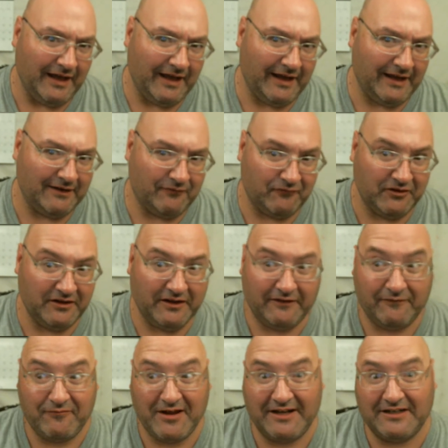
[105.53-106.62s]
and we
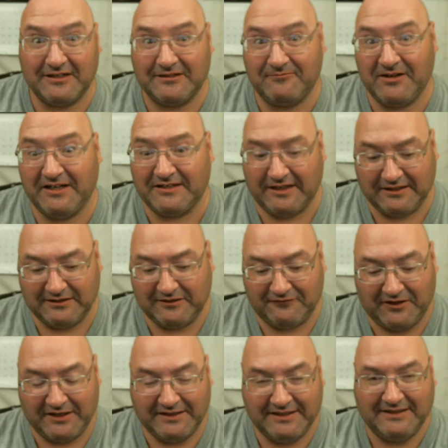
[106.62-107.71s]
live paycheck to paycheck, so
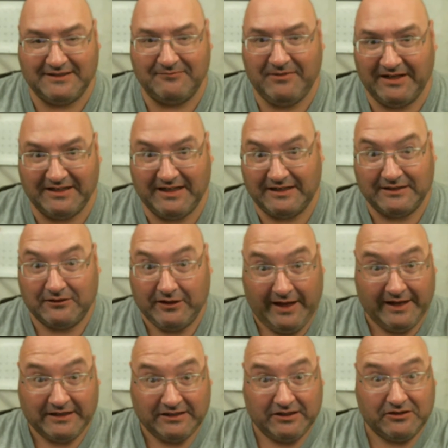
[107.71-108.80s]
I need to make that
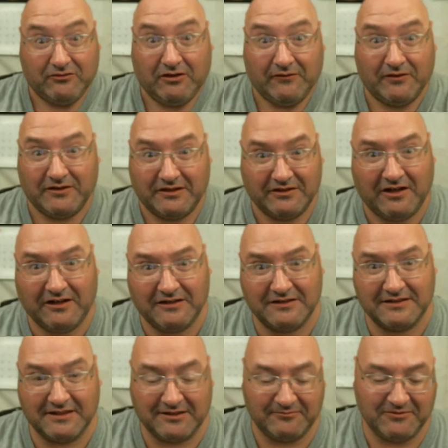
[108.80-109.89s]
extra
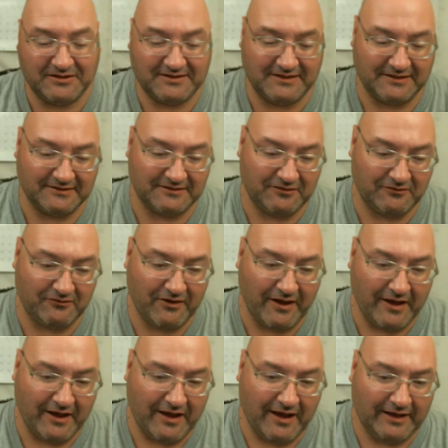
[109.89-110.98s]
$1,200 that I'm missing. So
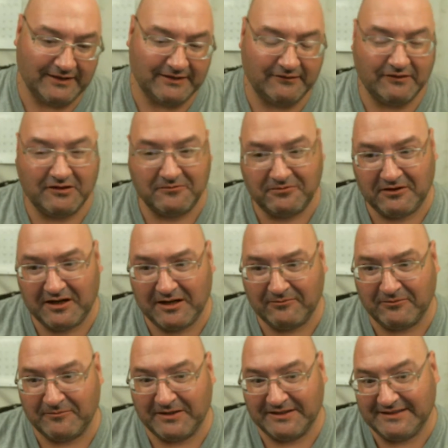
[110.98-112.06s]
I said, no
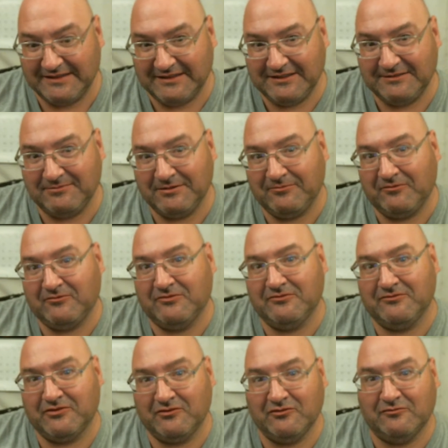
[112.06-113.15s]
problem. I see these people
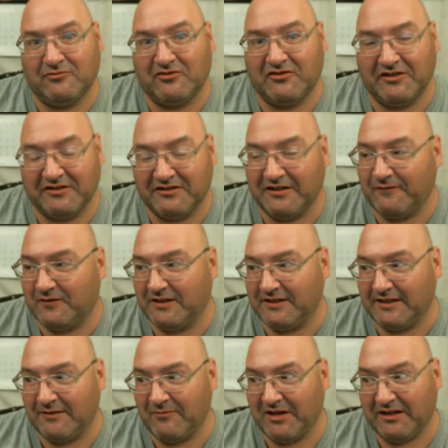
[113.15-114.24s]
do an Uber and Lyft,
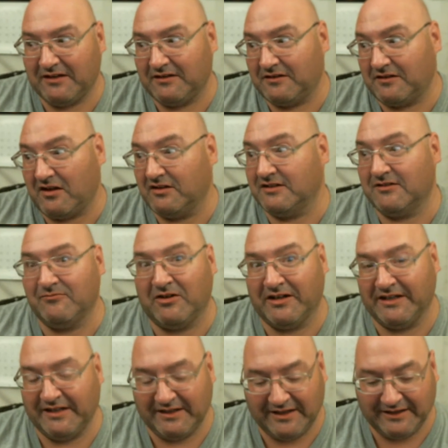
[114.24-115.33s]
and they make tons of
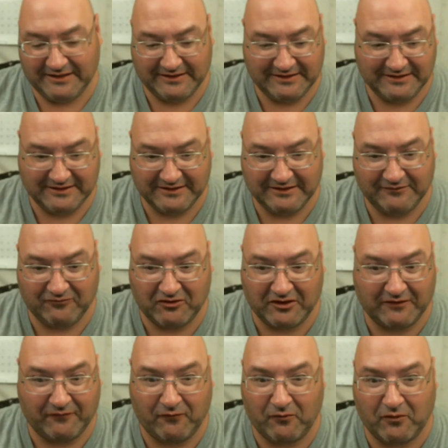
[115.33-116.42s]
money, and I can easily
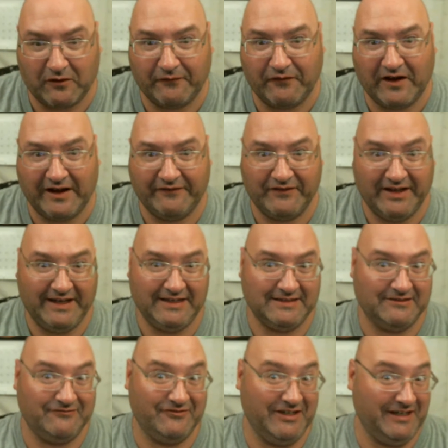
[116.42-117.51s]
work four or five days
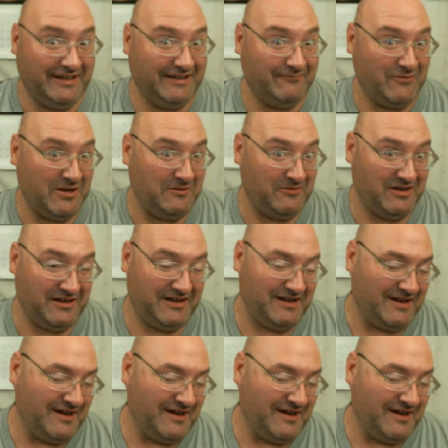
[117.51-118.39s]
a week, maybe,